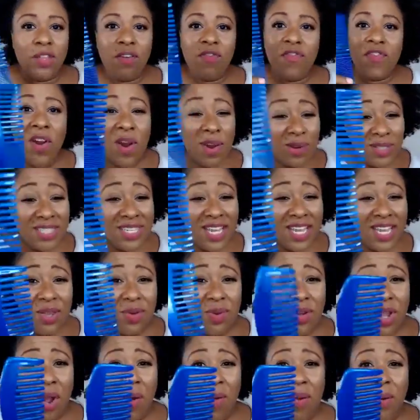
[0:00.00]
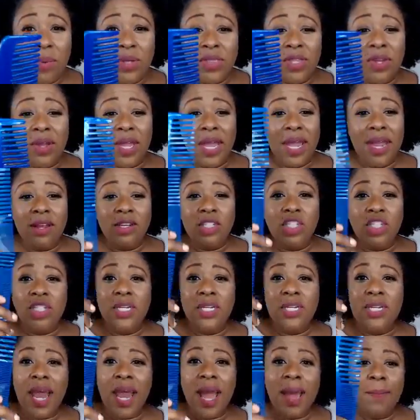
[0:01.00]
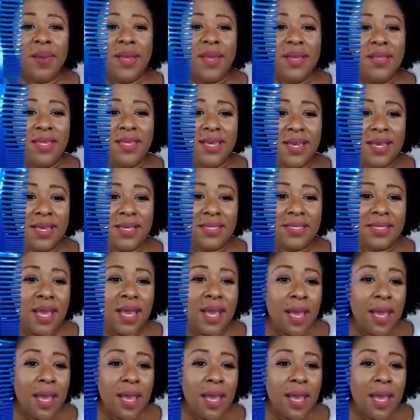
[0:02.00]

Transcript: The first thing you go in with your hair should not be this,